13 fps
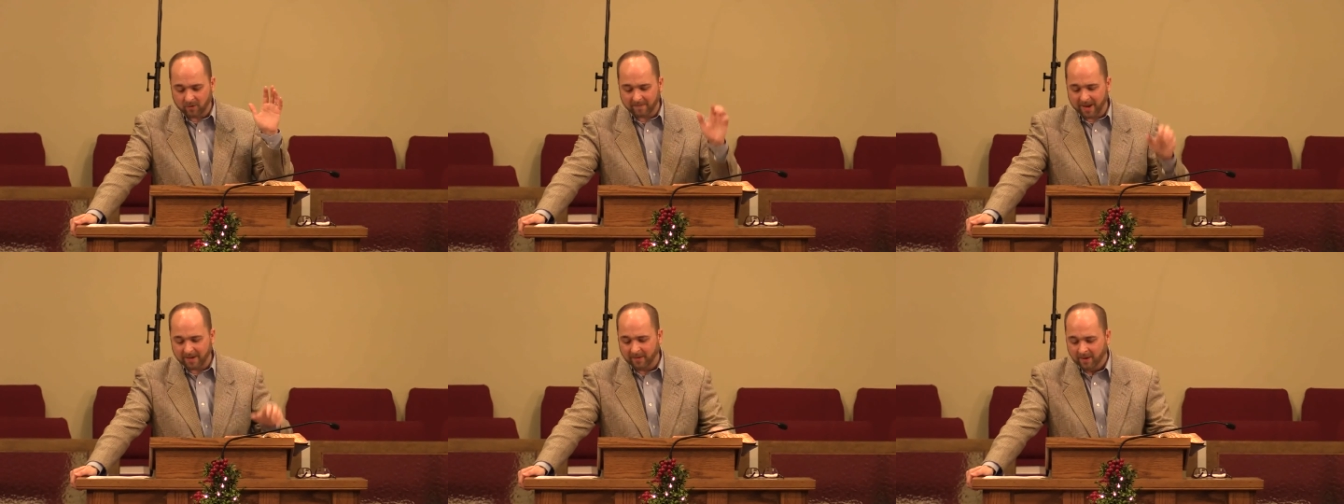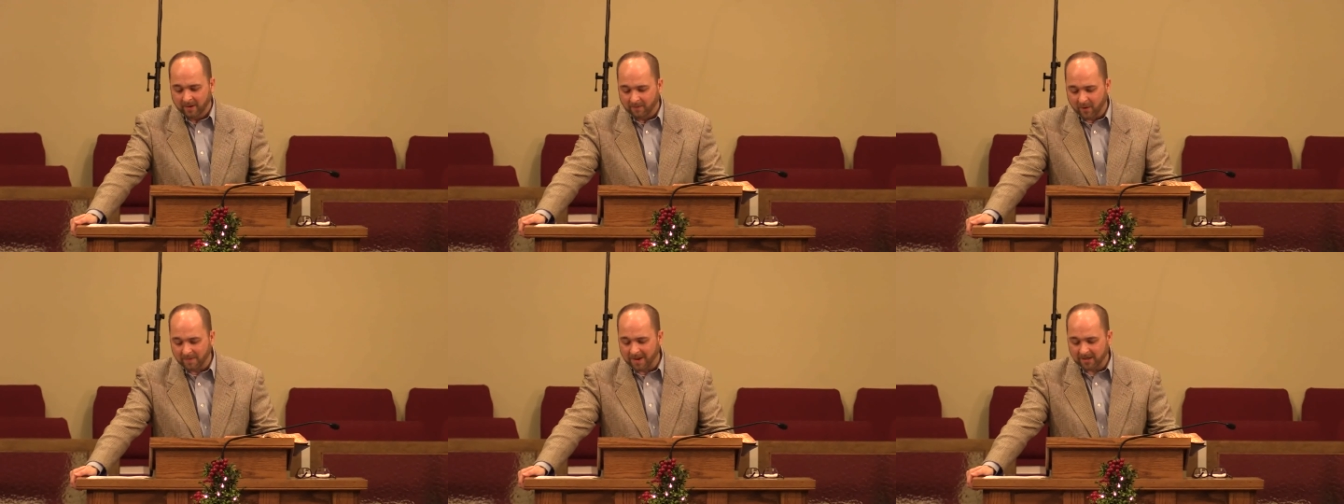We may,
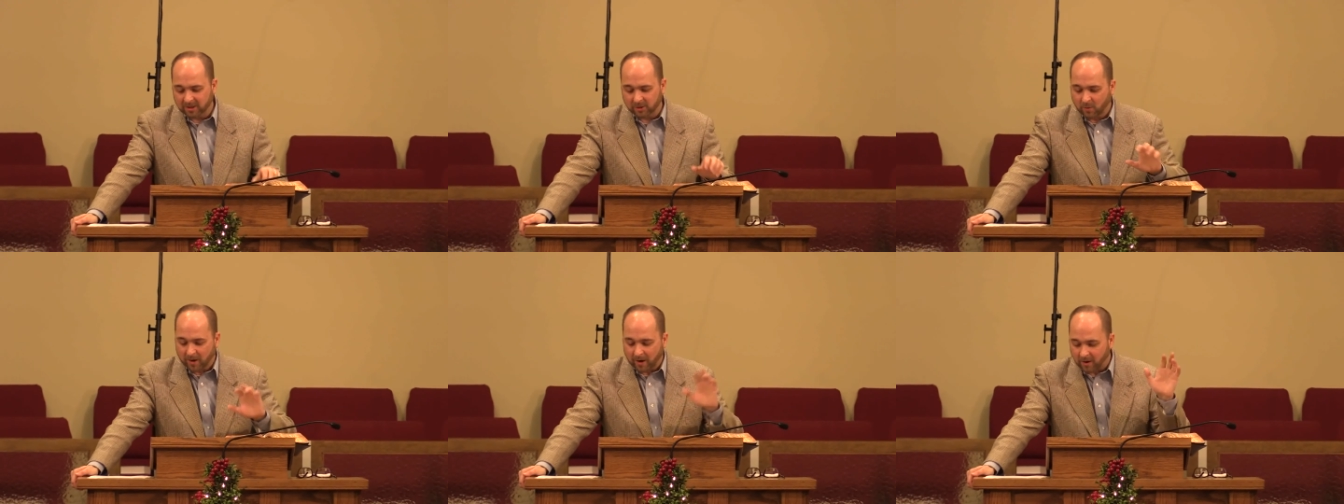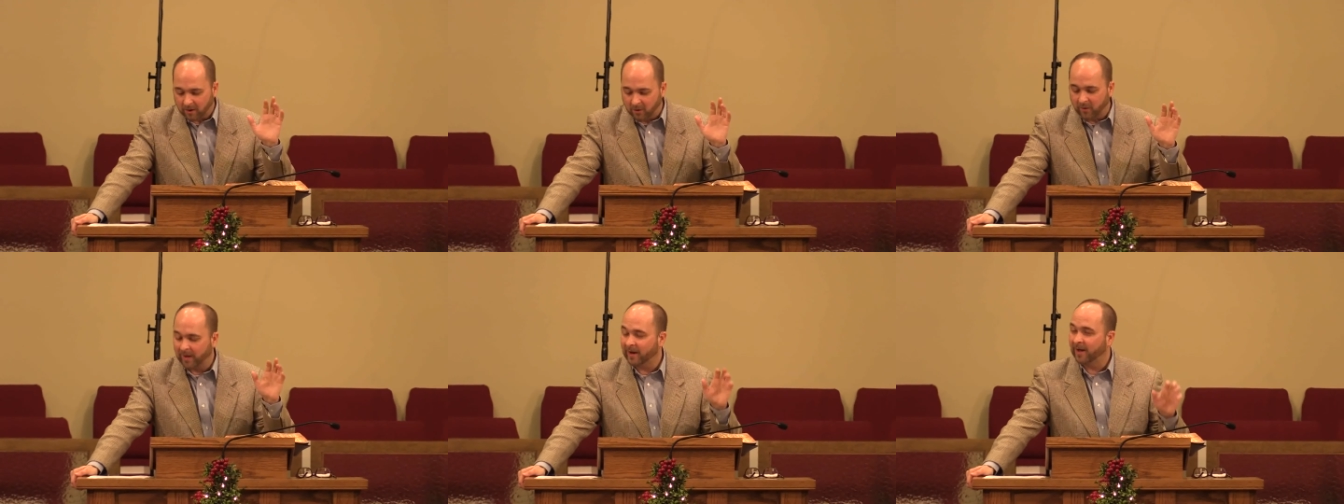we may just want to all quit.